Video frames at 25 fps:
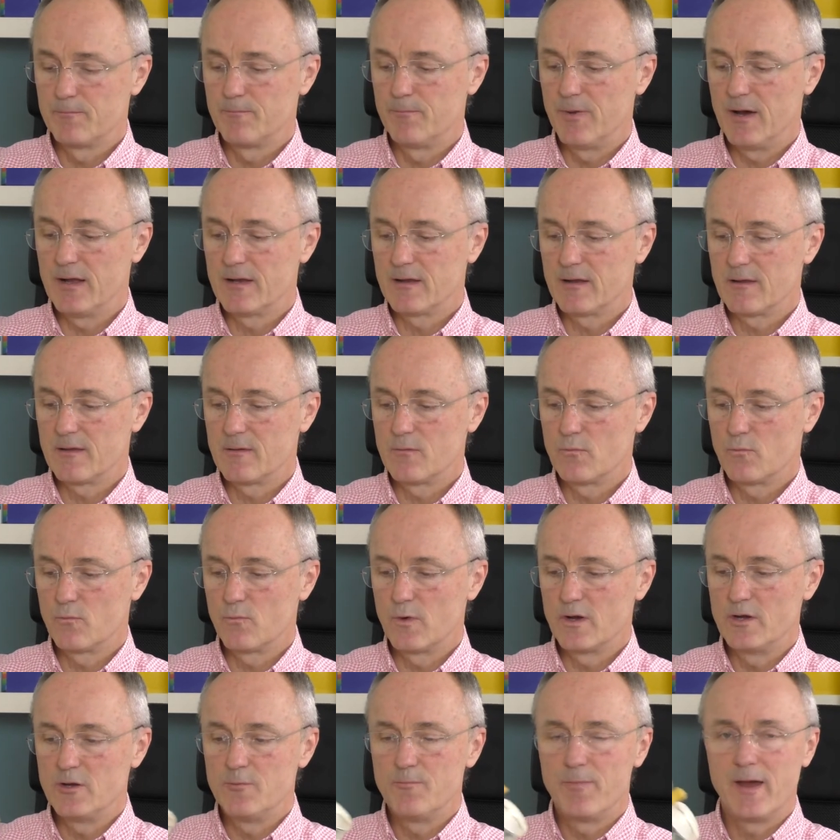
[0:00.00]
But
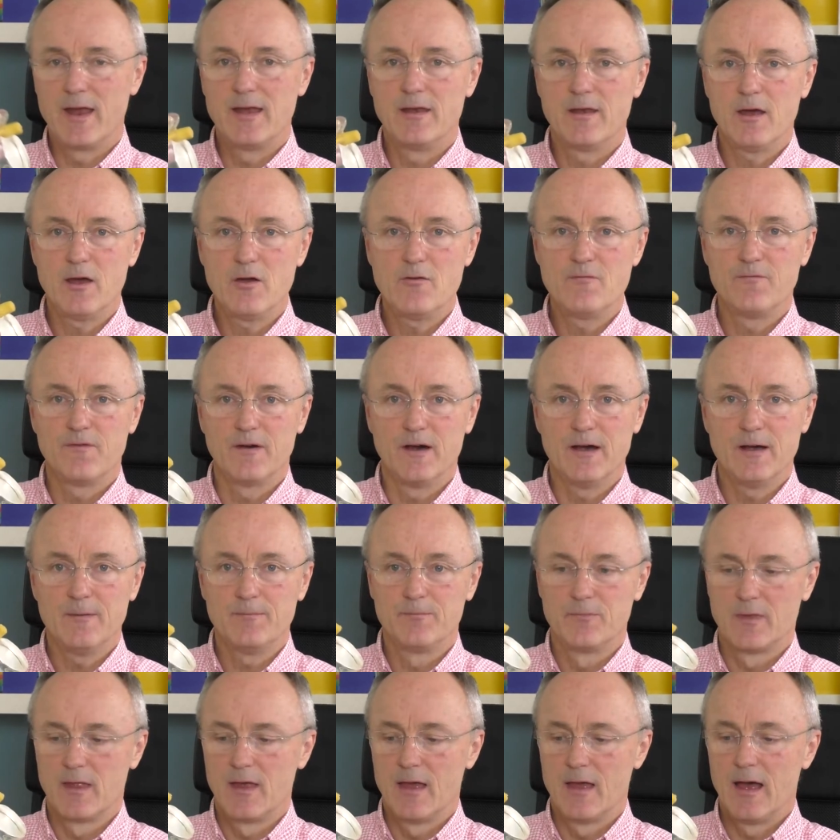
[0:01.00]
when you bend over
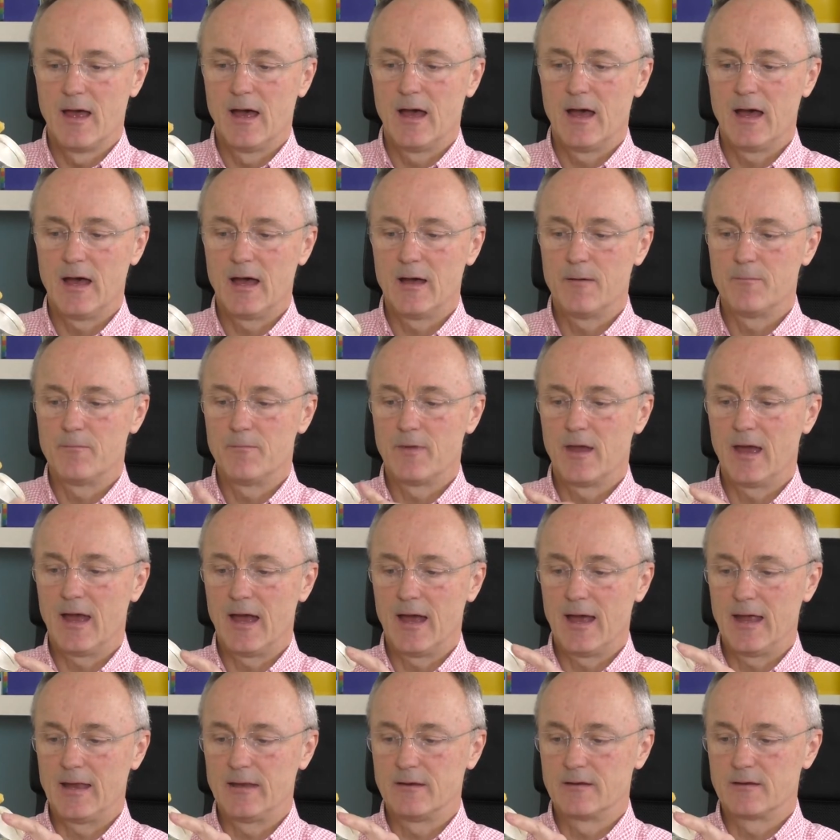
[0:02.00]

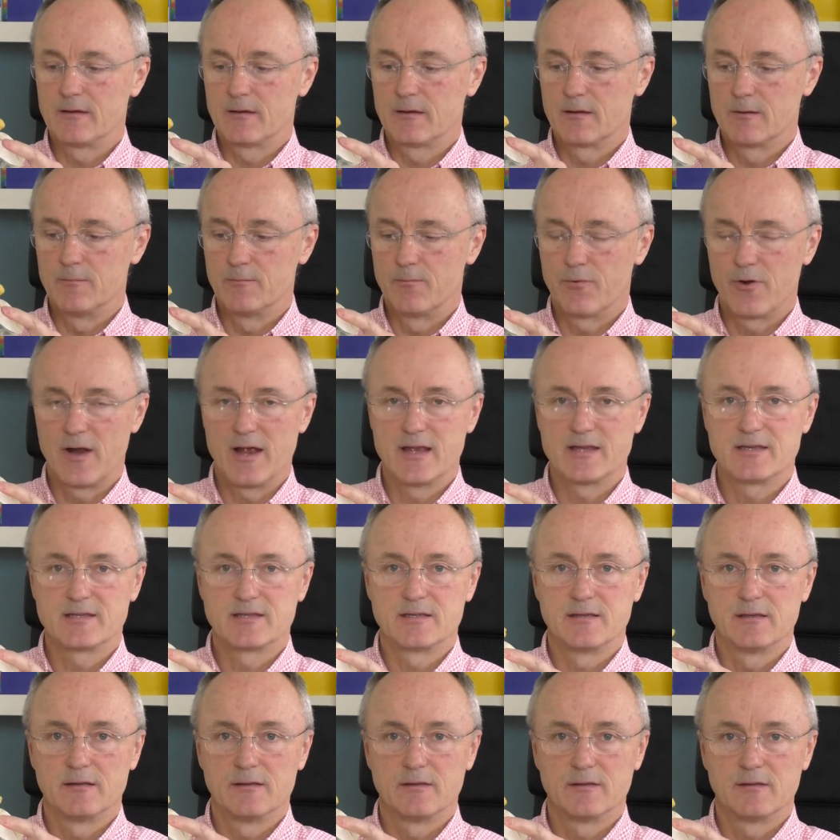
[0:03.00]
and
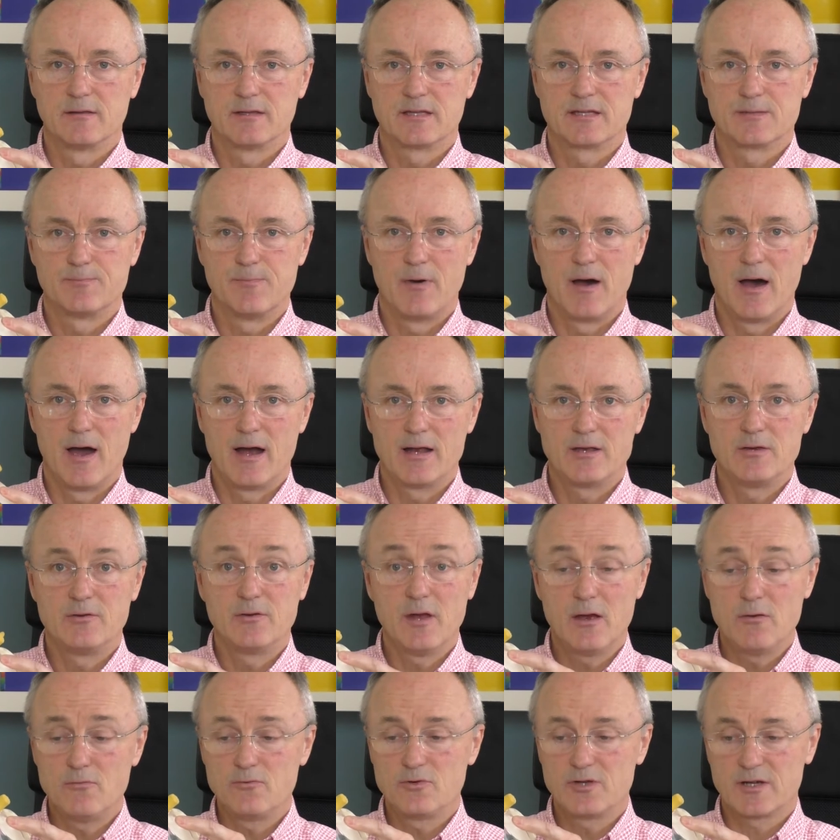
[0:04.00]
compress the spine, you
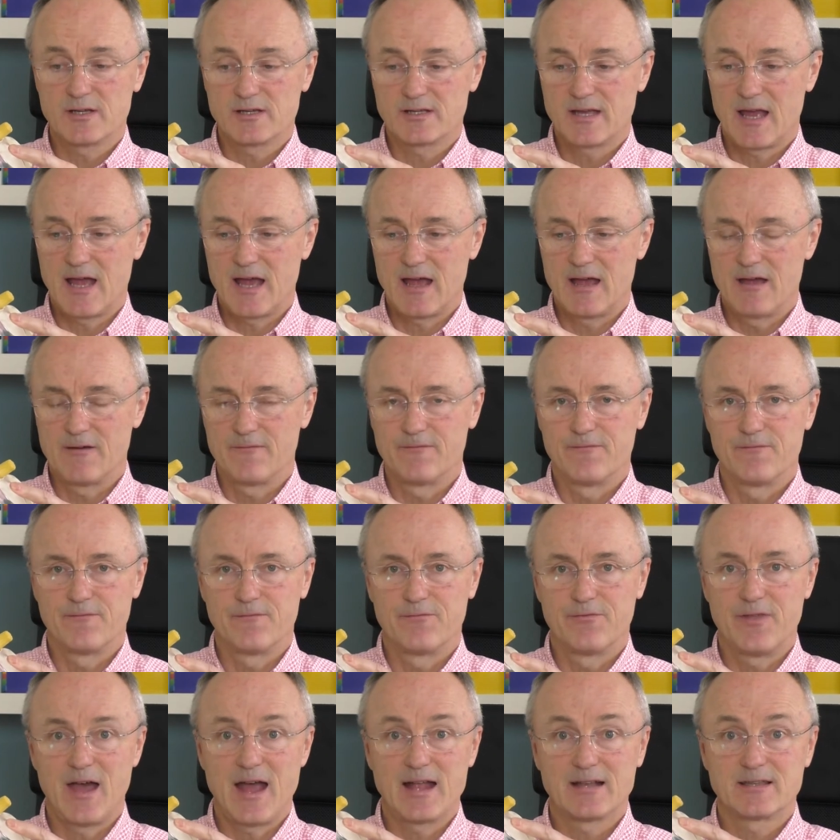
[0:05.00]
don't just have
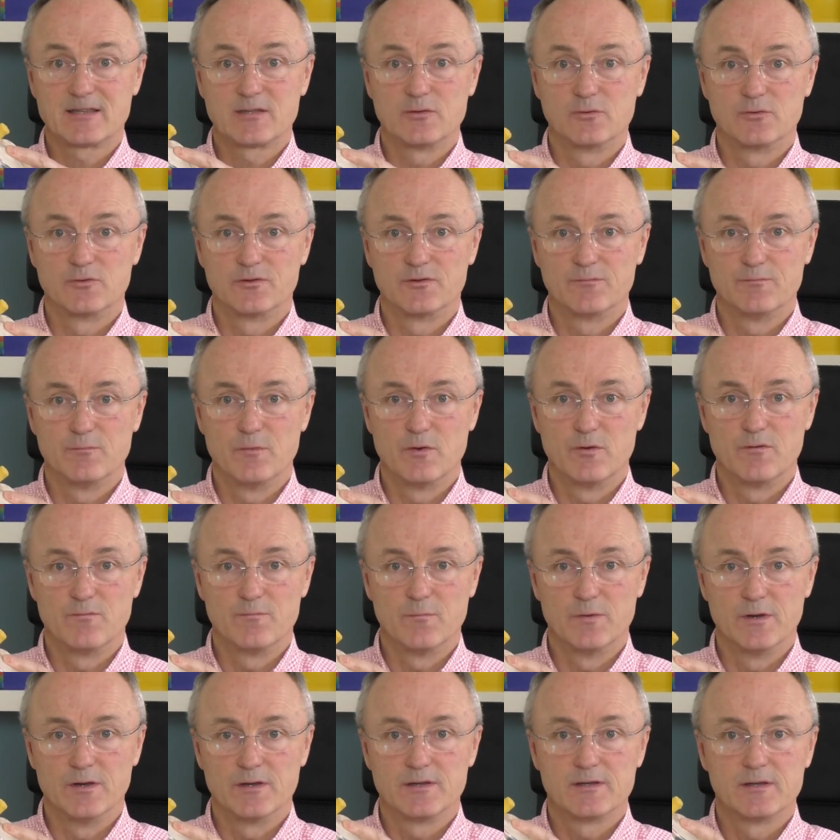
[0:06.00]
that sort of
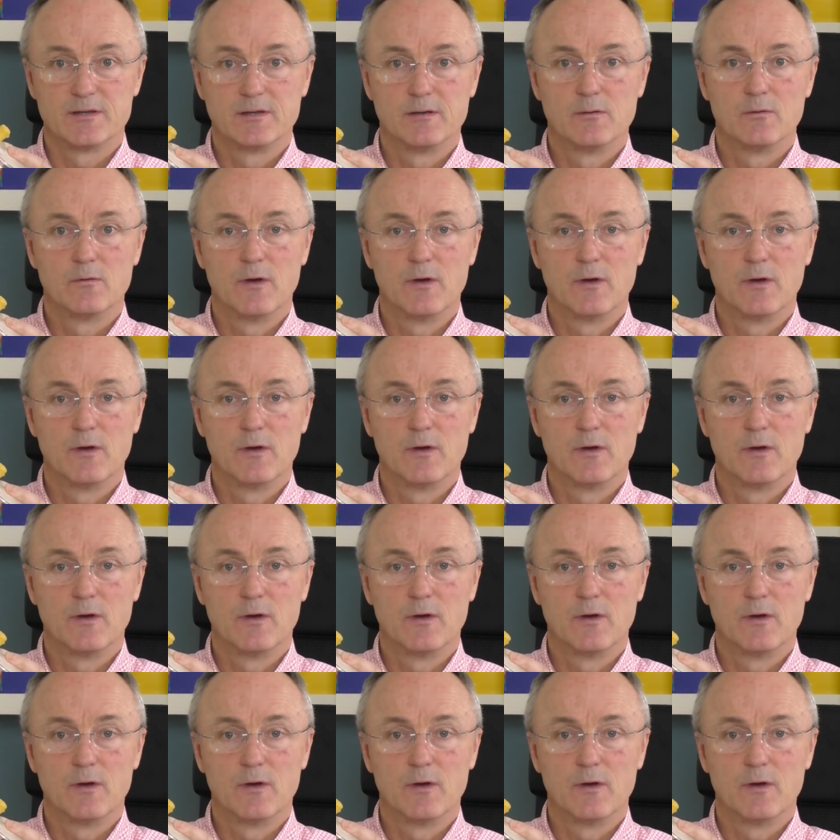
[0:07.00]
movement